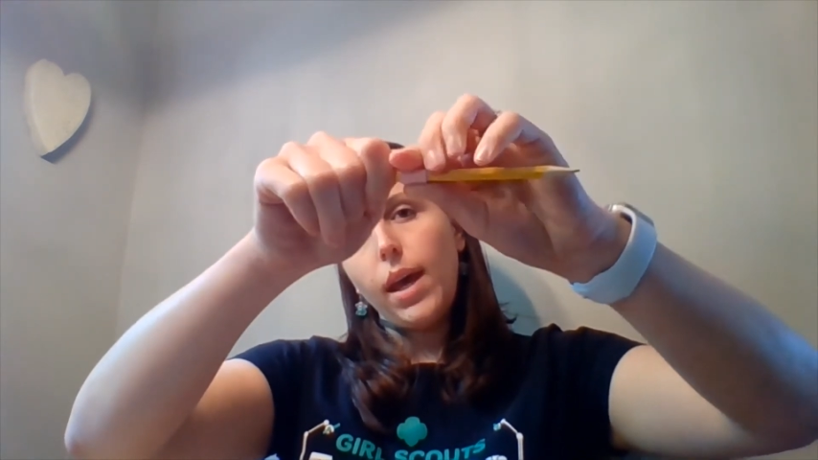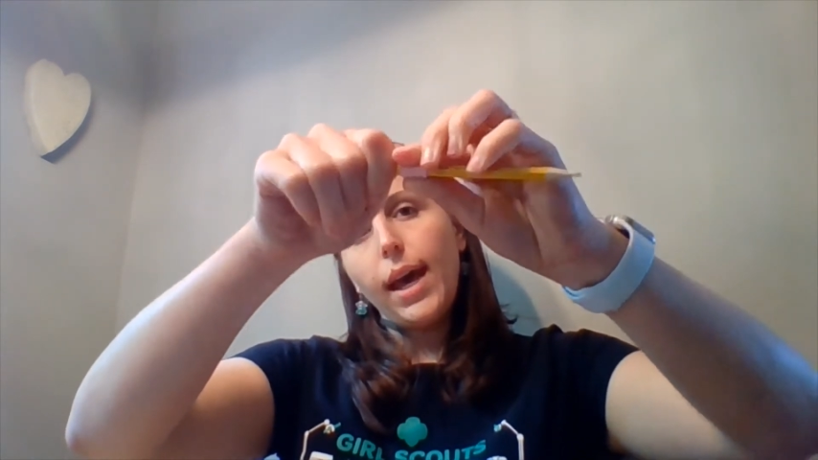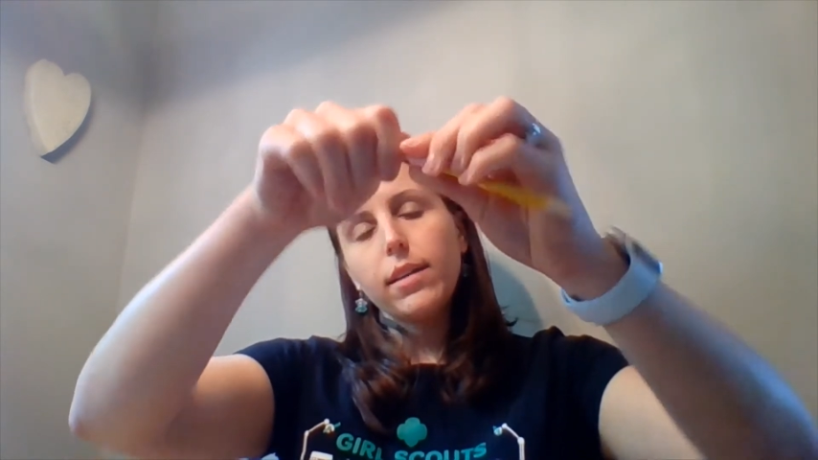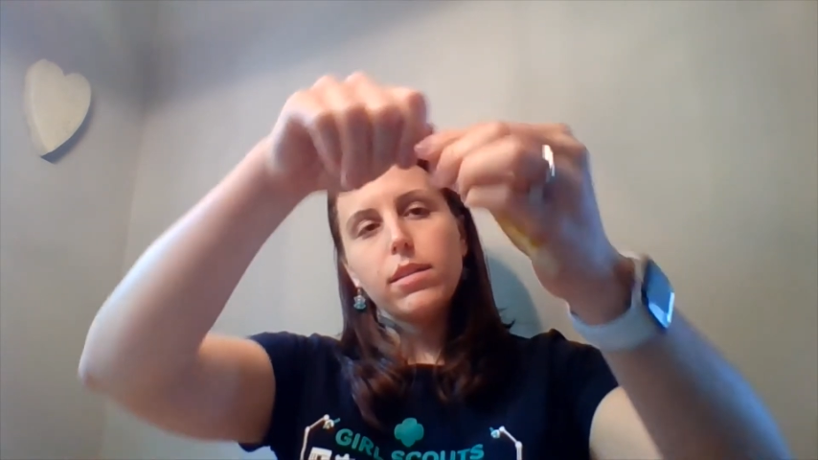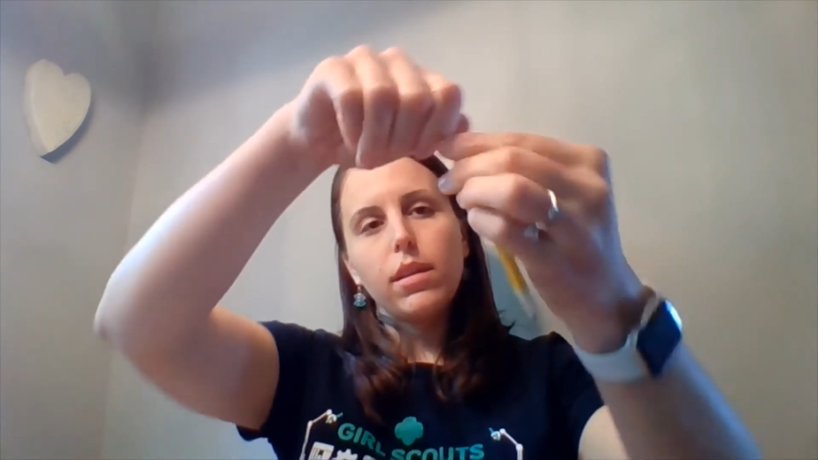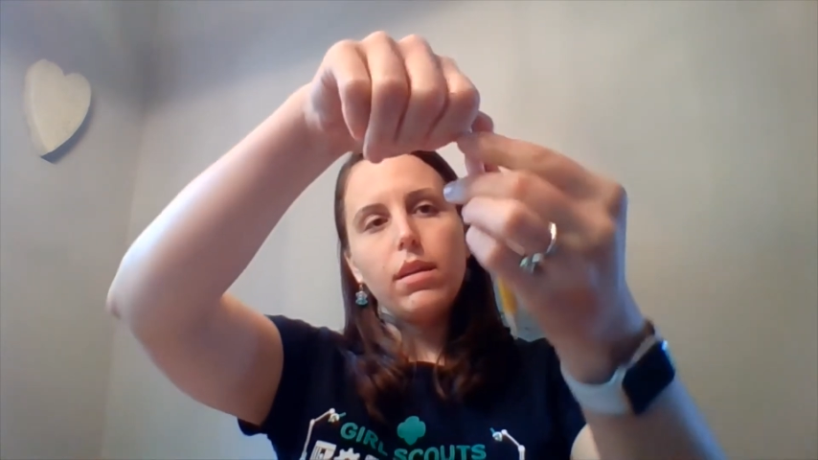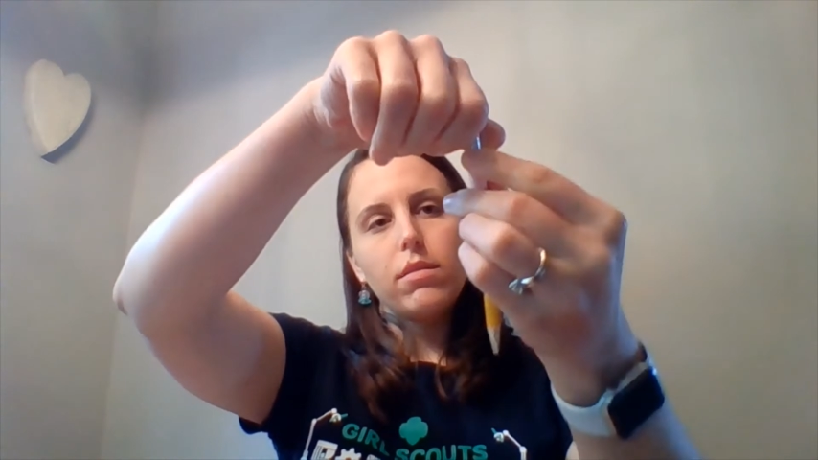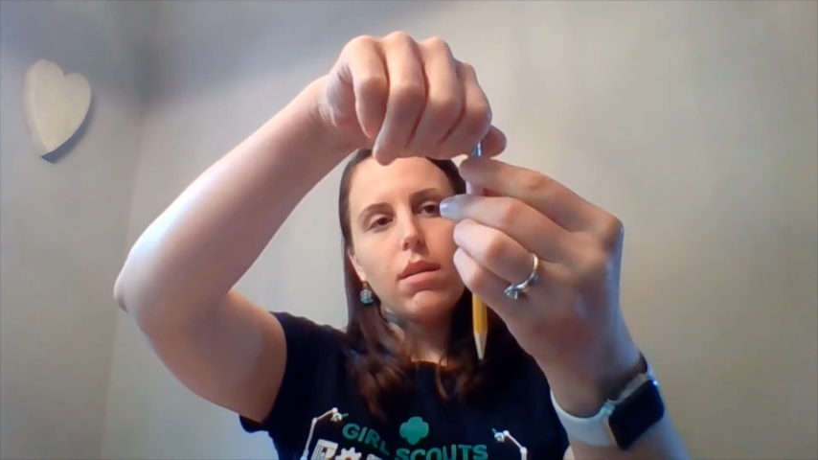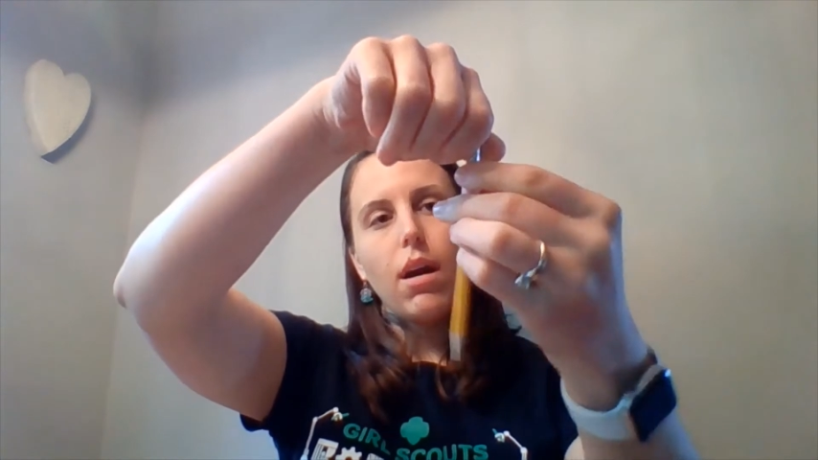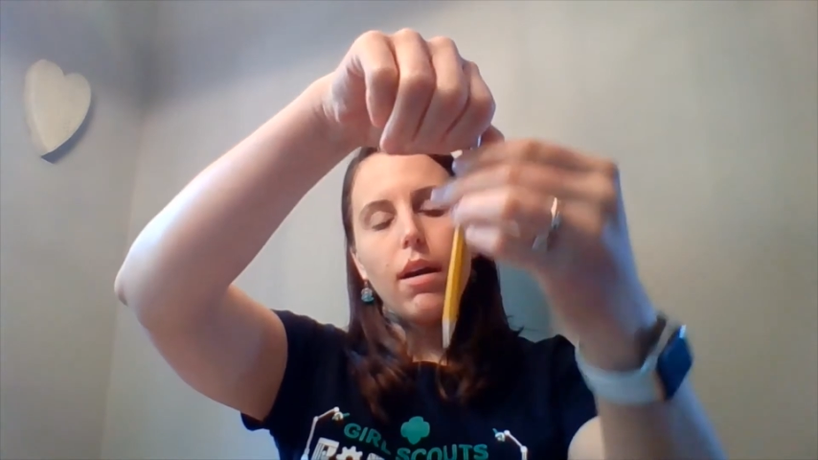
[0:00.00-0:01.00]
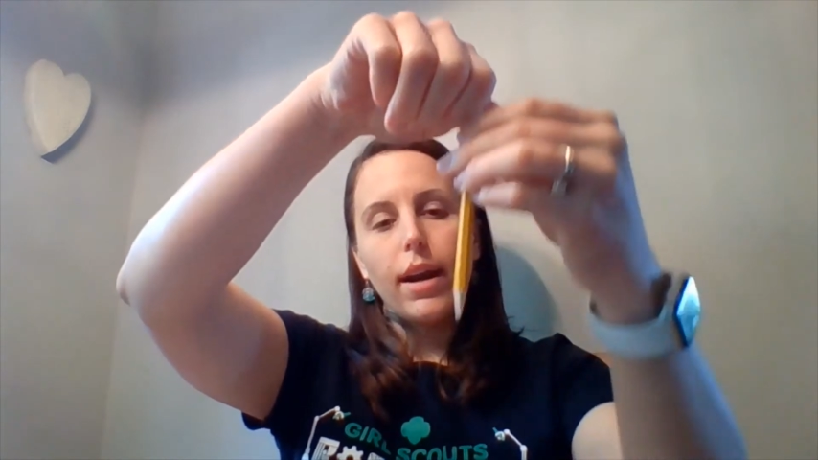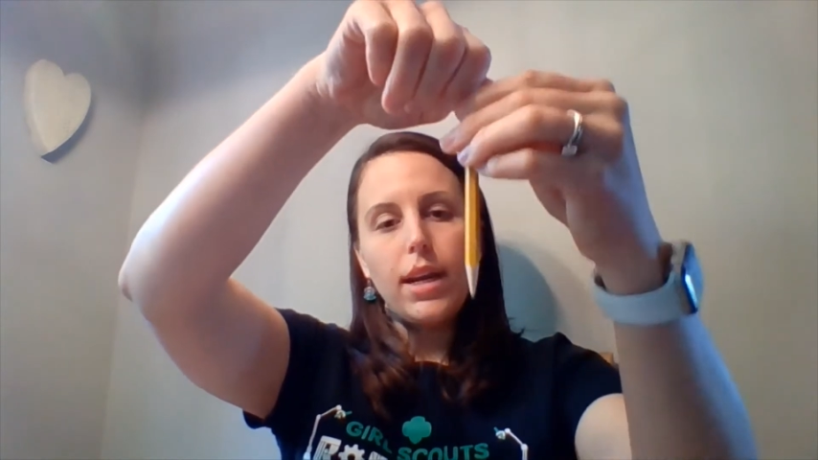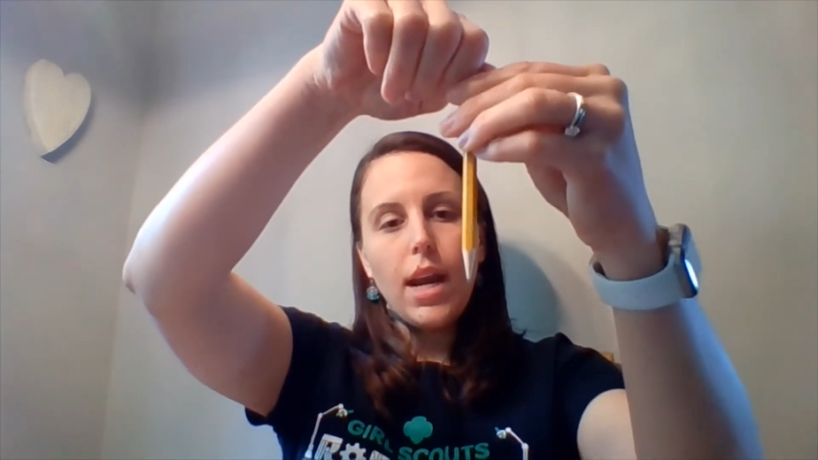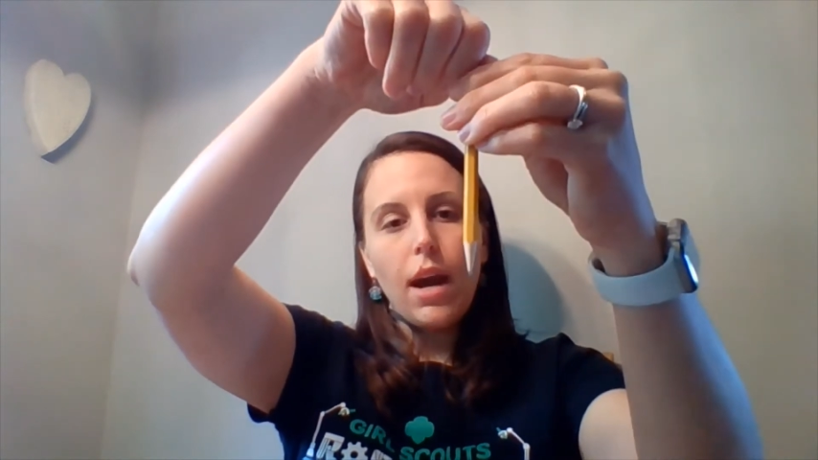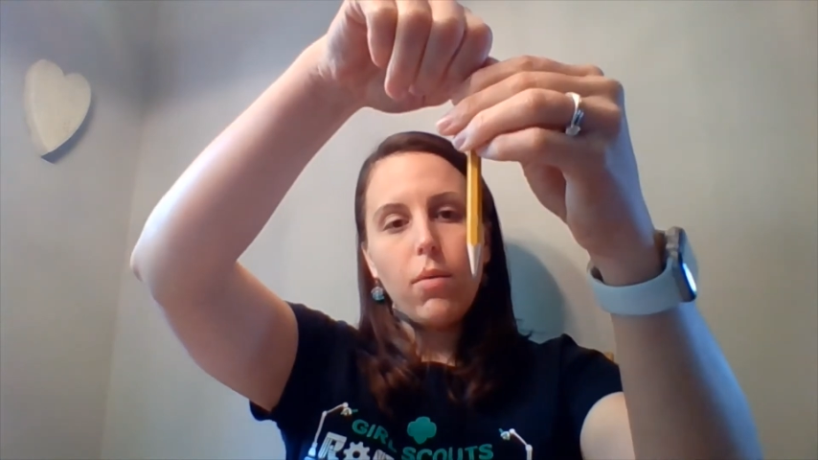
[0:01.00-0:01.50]
Excellent. All
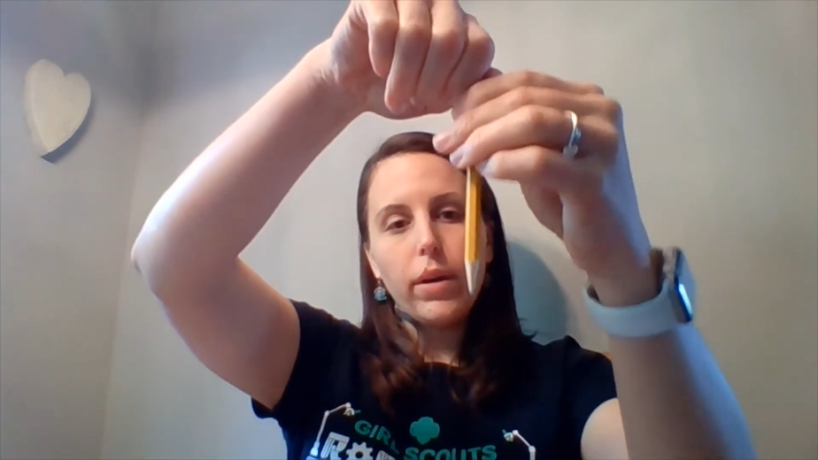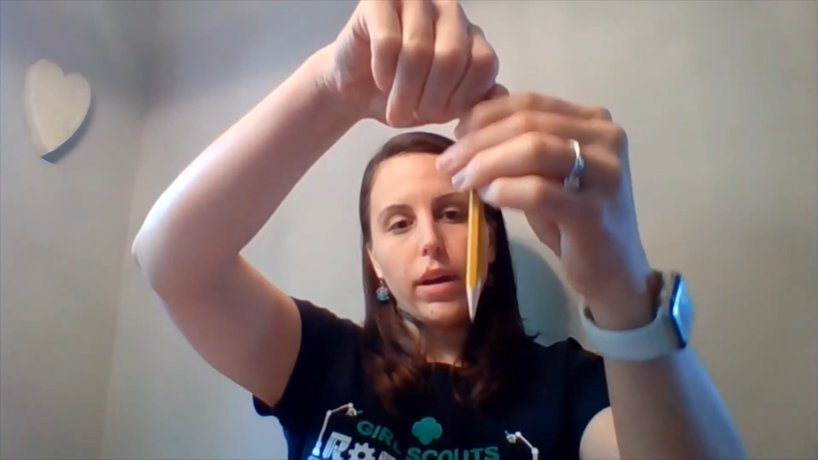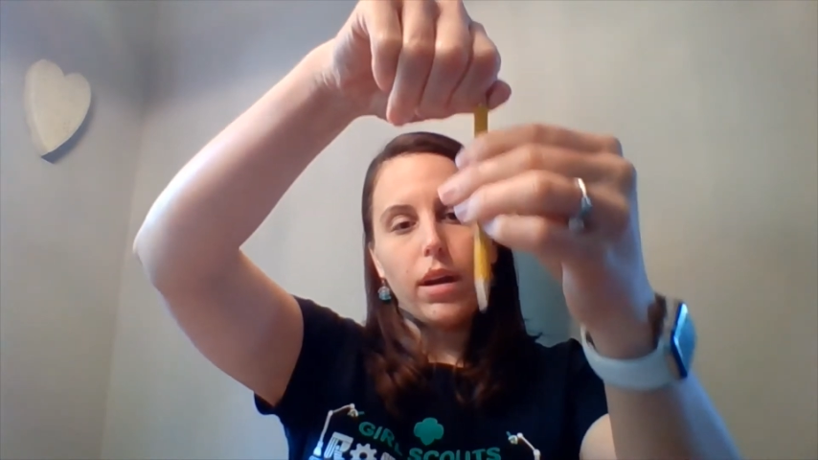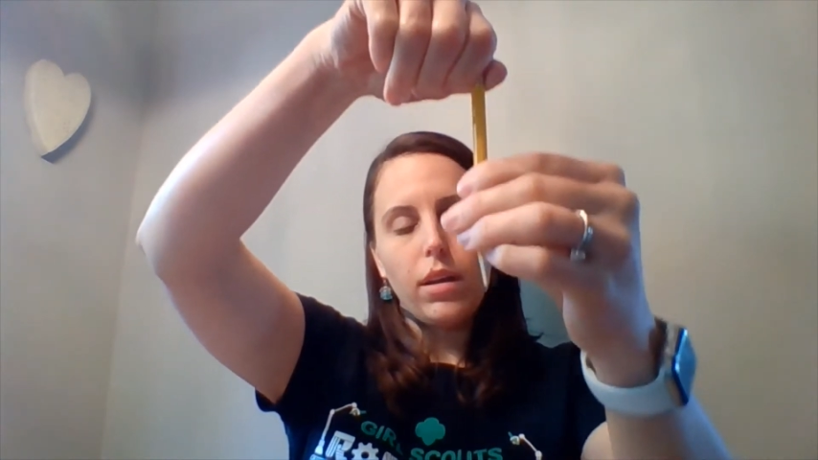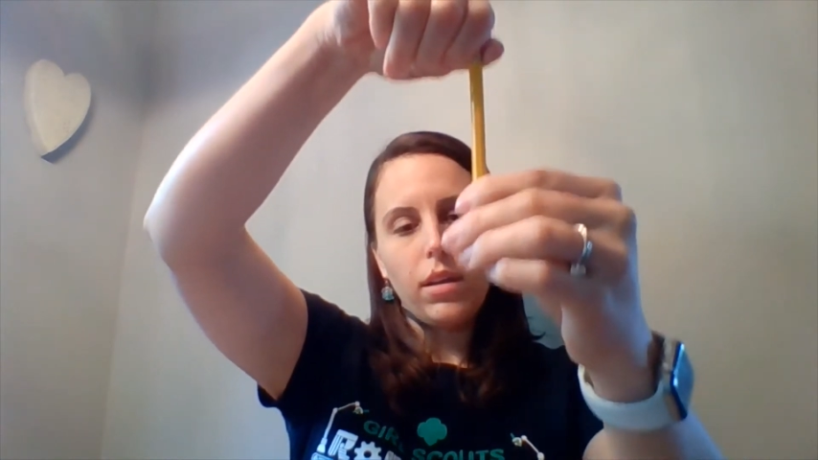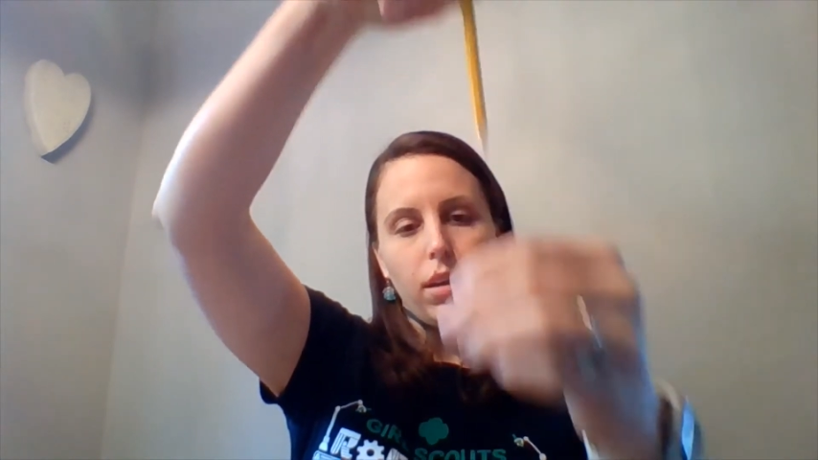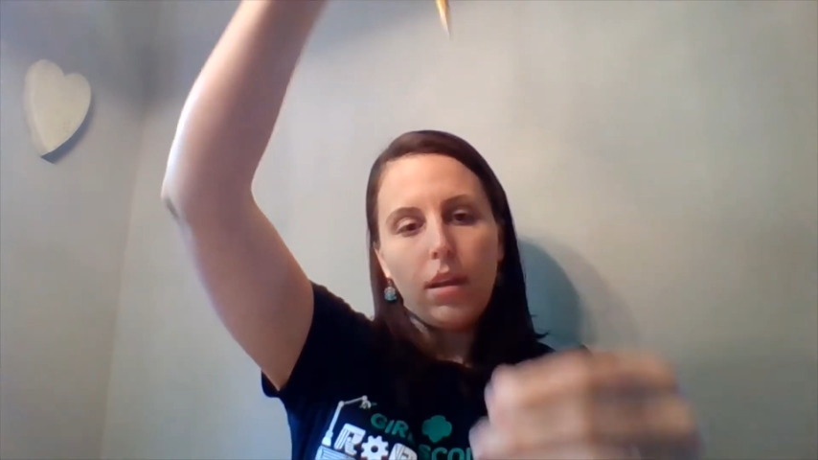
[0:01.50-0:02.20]
right, now we're going to